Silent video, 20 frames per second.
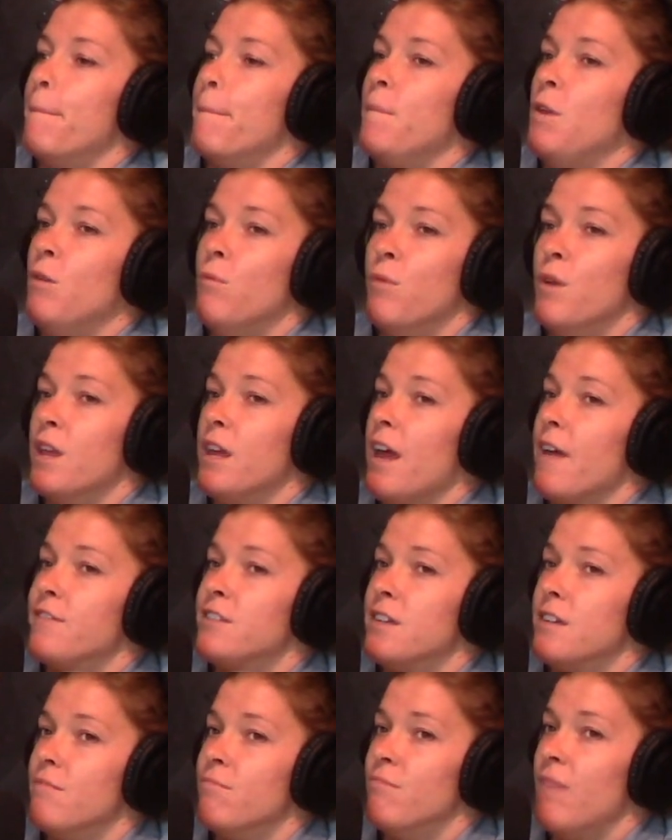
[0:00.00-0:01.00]
You really
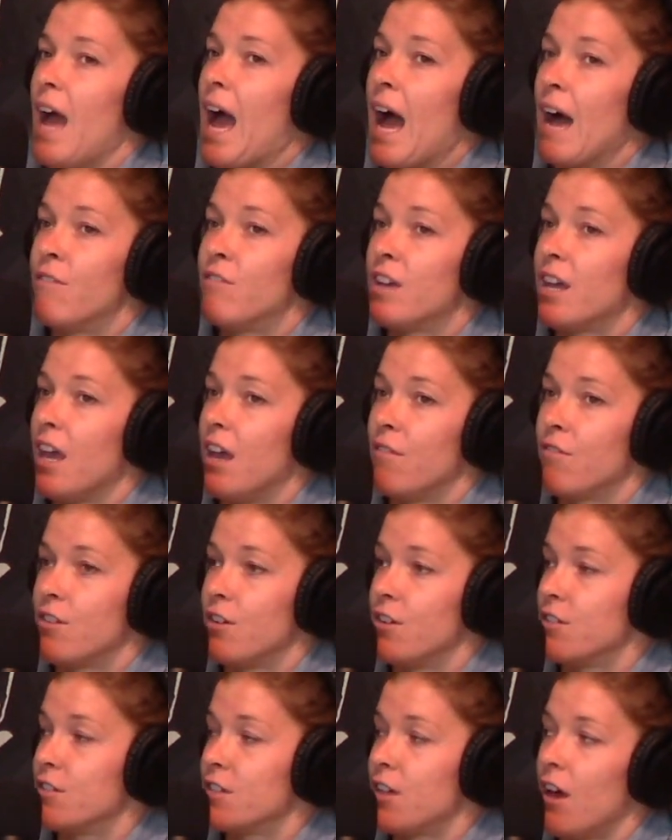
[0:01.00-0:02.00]
have to advocate for
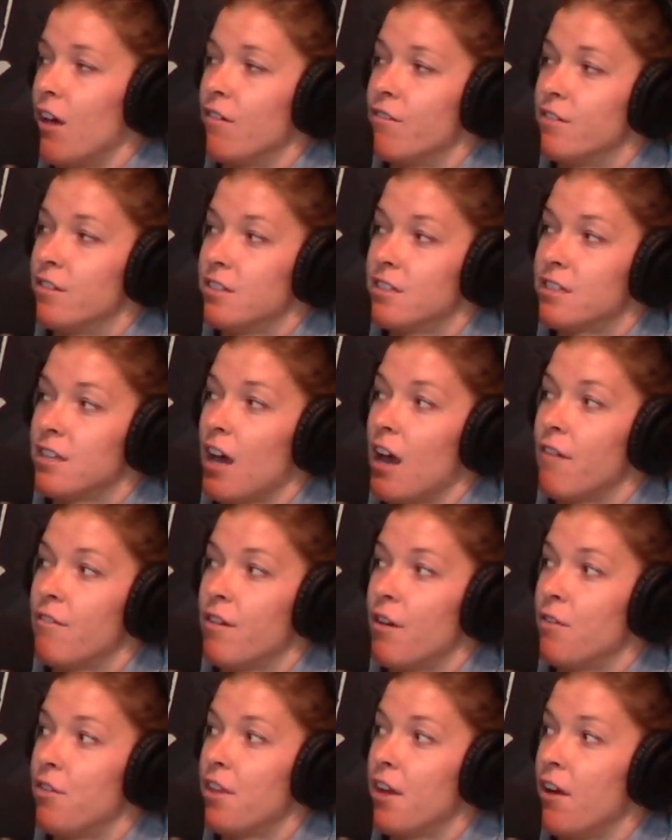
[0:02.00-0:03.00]
yourself. It's
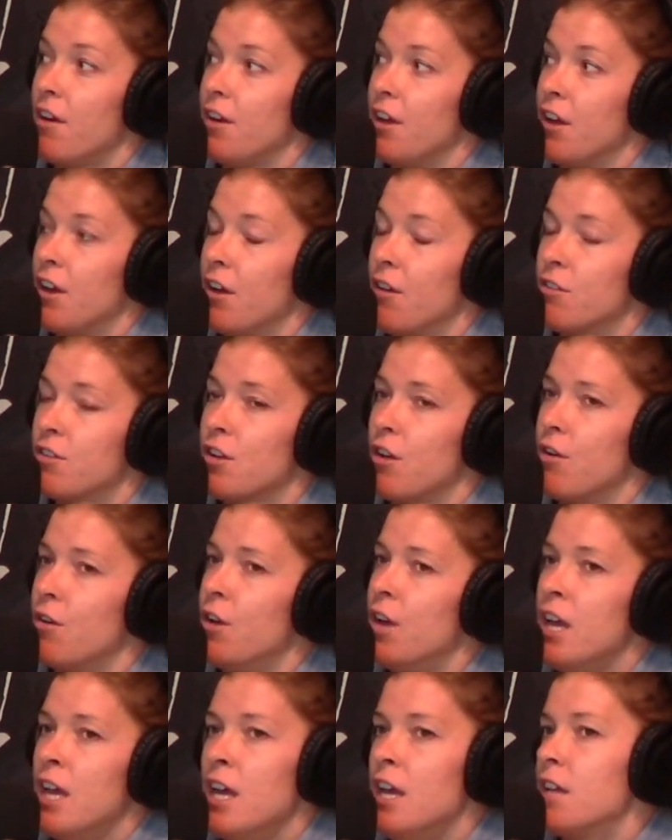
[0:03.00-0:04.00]
tough out there, you know? So
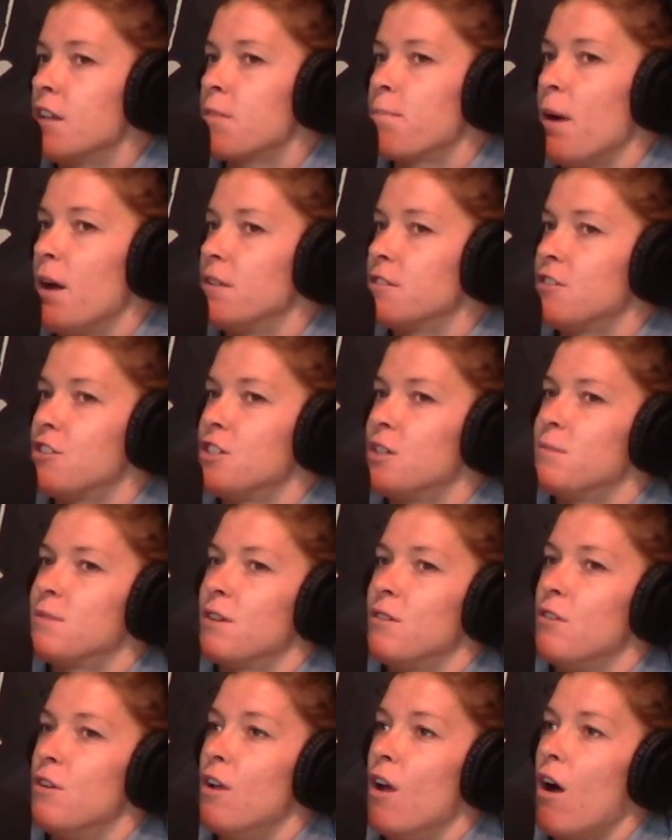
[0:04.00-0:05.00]
sponsorships
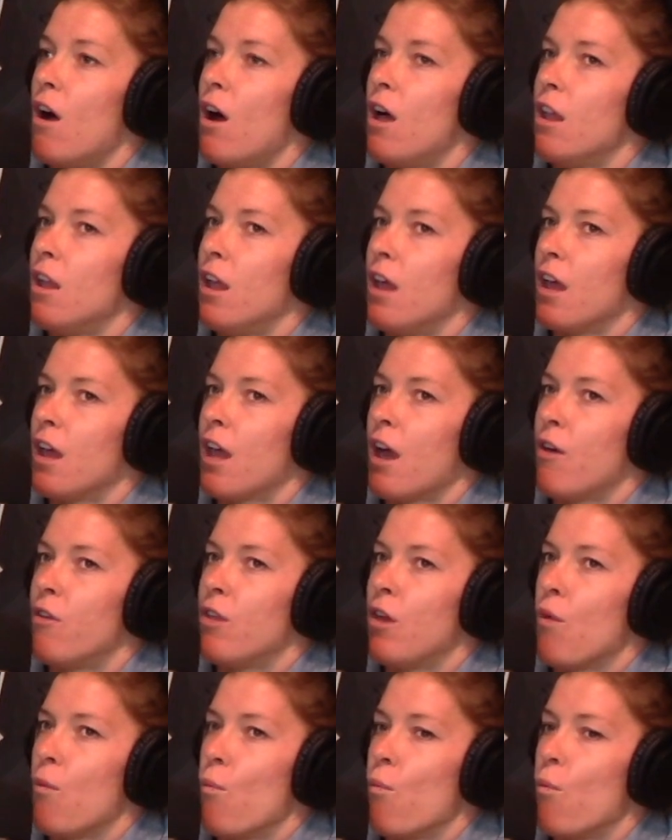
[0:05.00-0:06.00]
are not like how
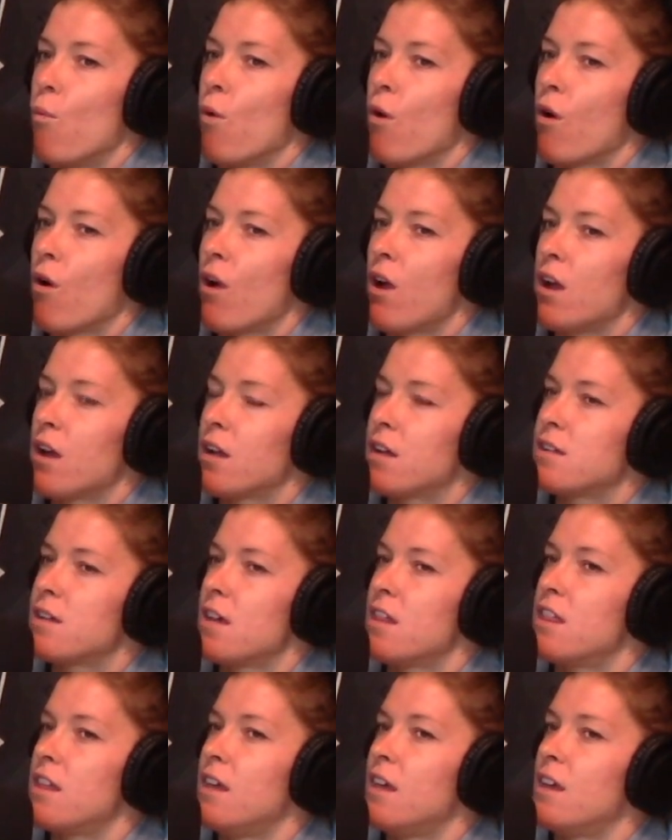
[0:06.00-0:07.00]
they were, because
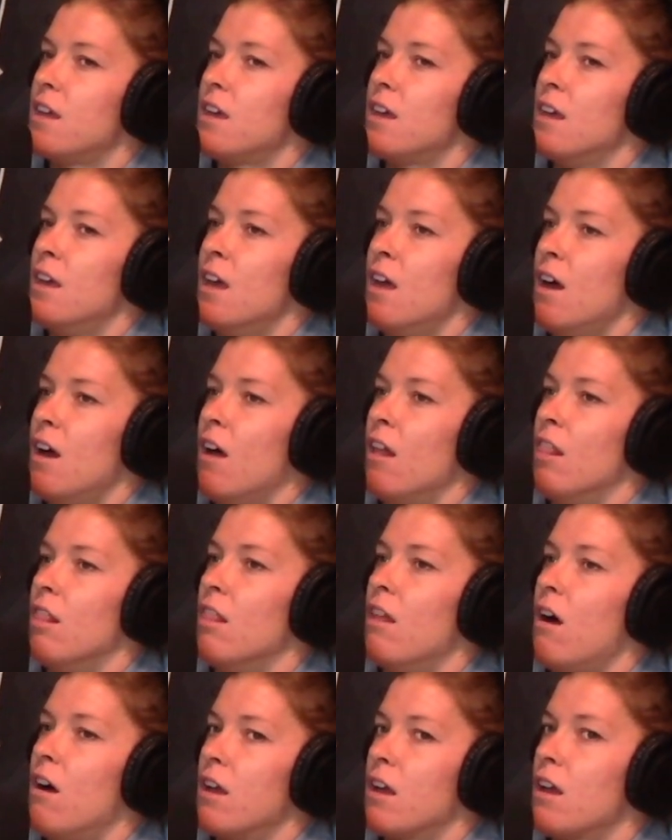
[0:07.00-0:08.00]
I think a
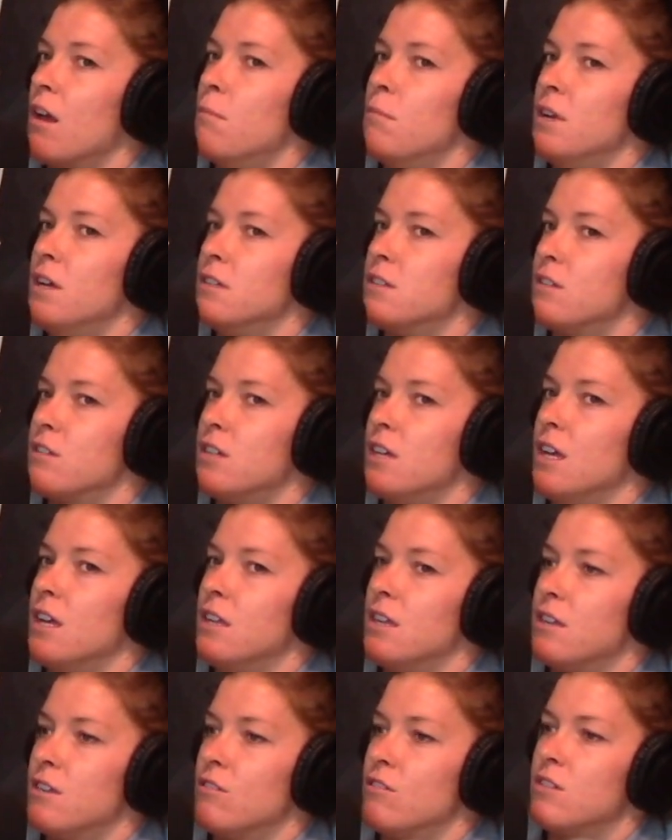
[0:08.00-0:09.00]
lot of companies are
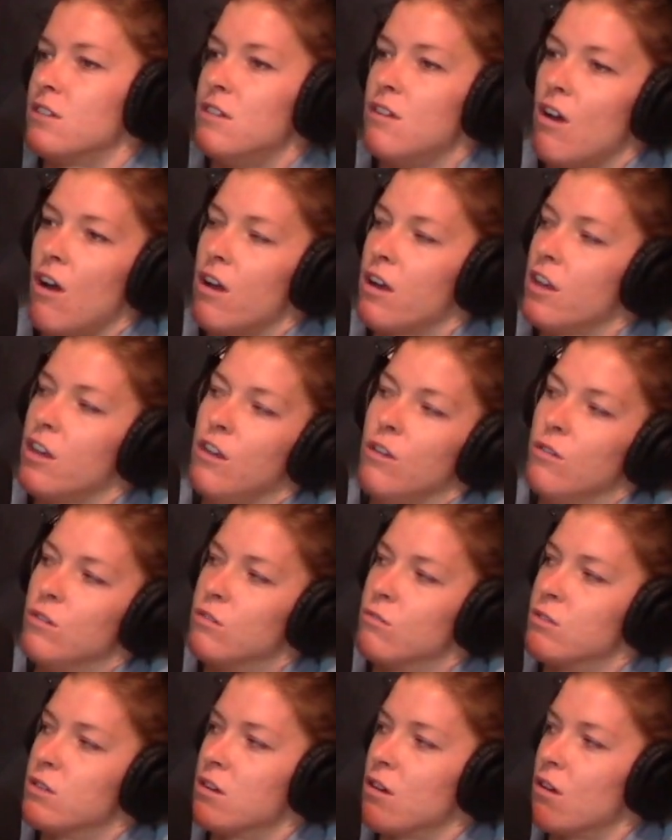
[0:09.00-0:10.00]
seeing that there's not a
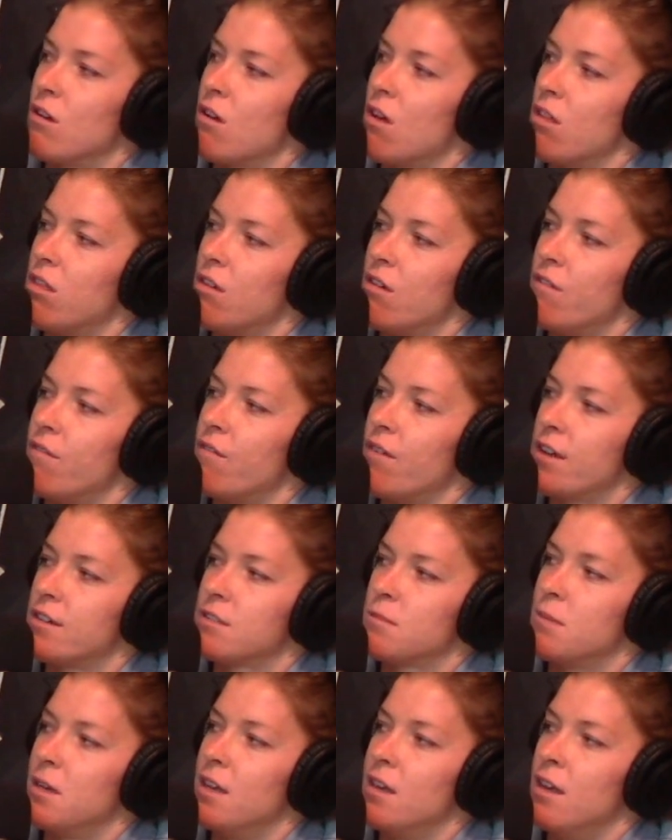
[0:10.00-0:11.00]
huge return on their
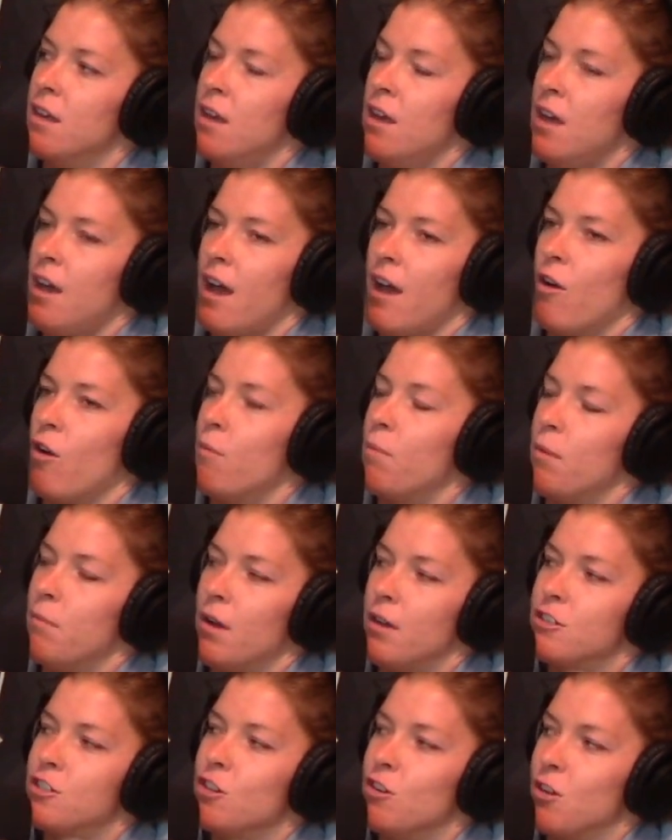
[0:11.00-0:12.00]
investment. I hope I'm
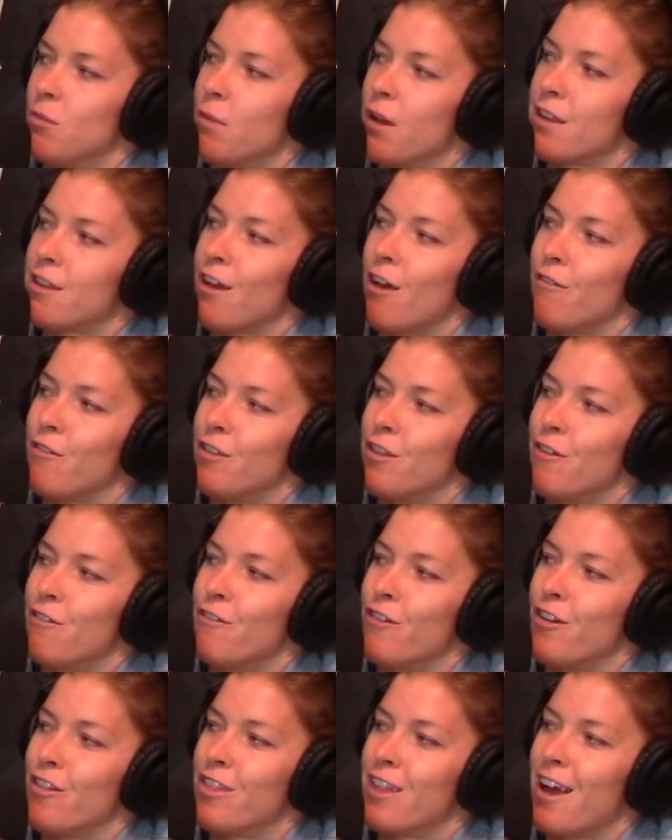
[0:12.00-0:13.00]
not shooting myself in the
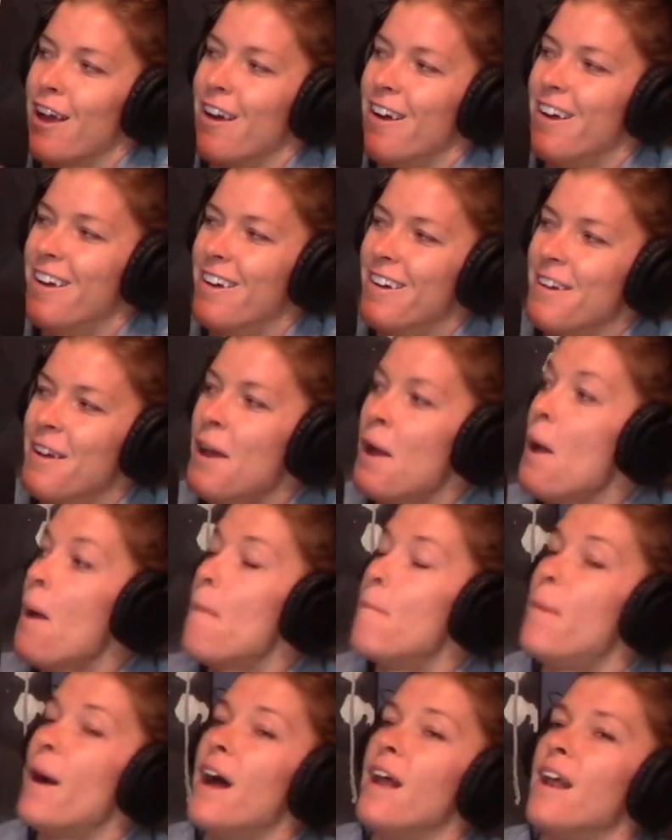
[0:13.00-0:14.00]
foot there. But